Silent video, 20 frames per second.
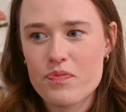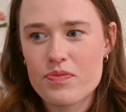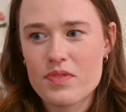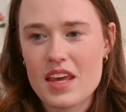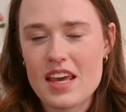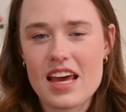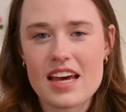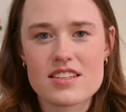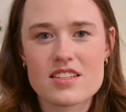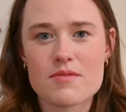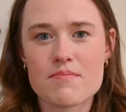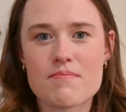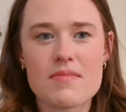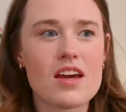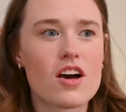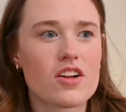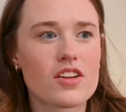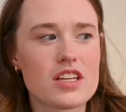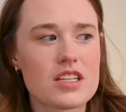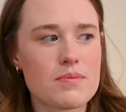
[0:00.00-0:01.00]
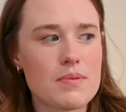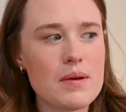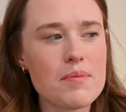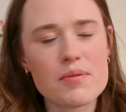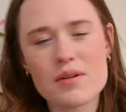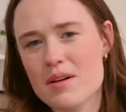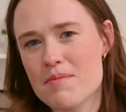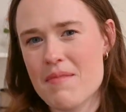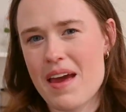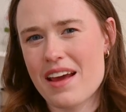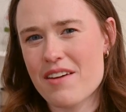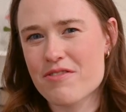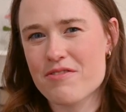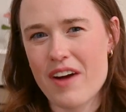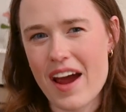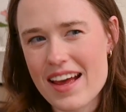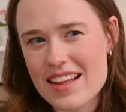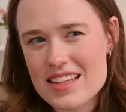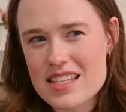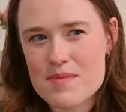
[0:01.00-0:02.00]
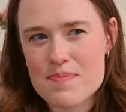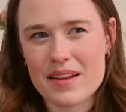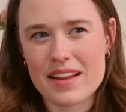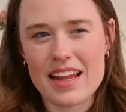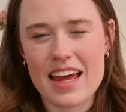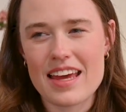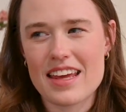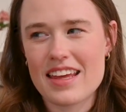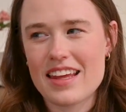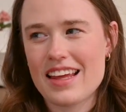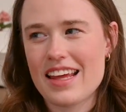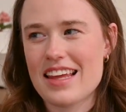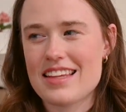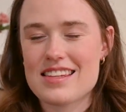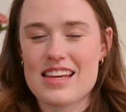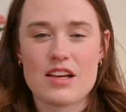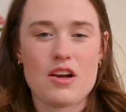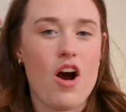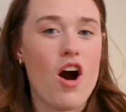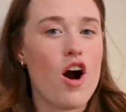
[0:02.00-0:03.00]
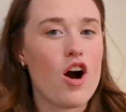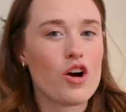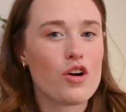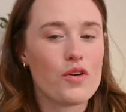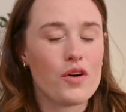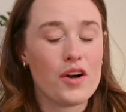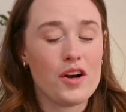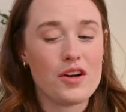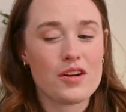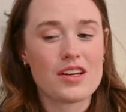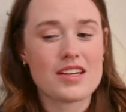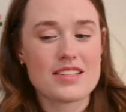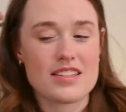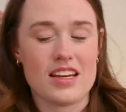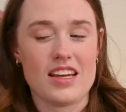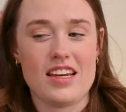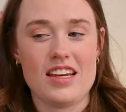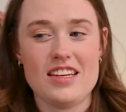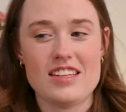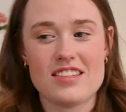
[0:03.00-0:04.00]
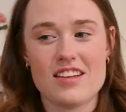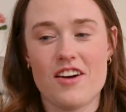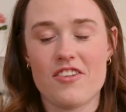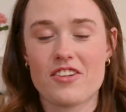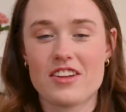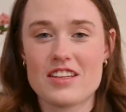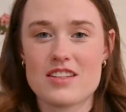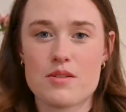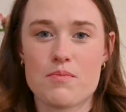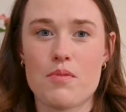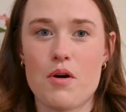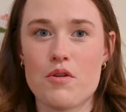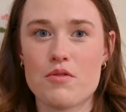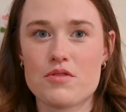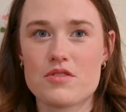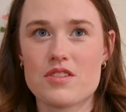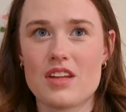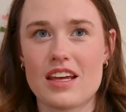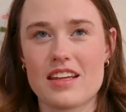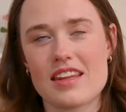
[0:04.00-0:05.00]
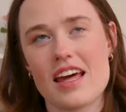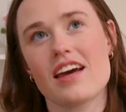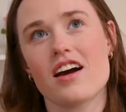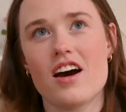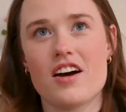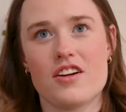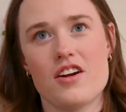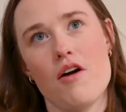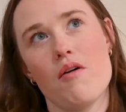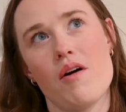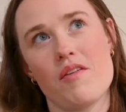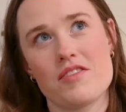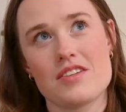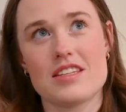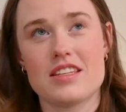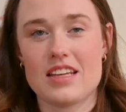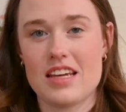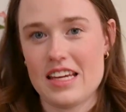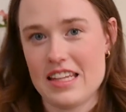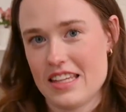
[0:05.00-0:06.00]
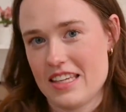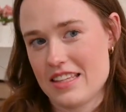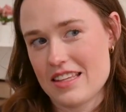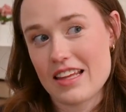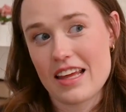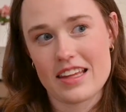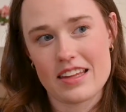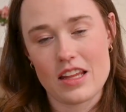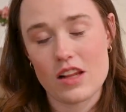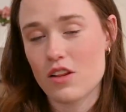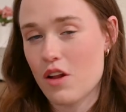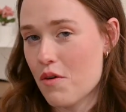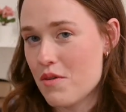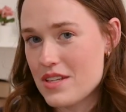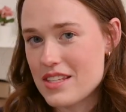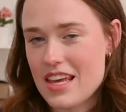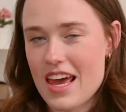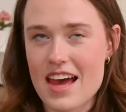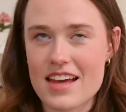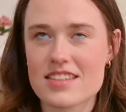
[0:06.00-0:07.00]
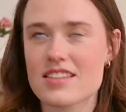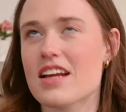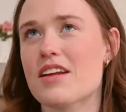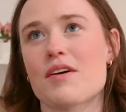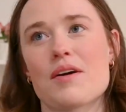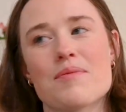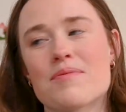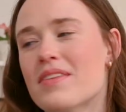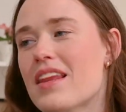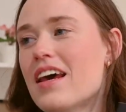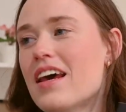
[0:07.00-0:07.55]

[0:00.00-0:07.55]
he has to meet all these people and make friends, but like it's like awkward because like he's not really supposed to, like they can't know him. He's like the lowest caste. Anyway,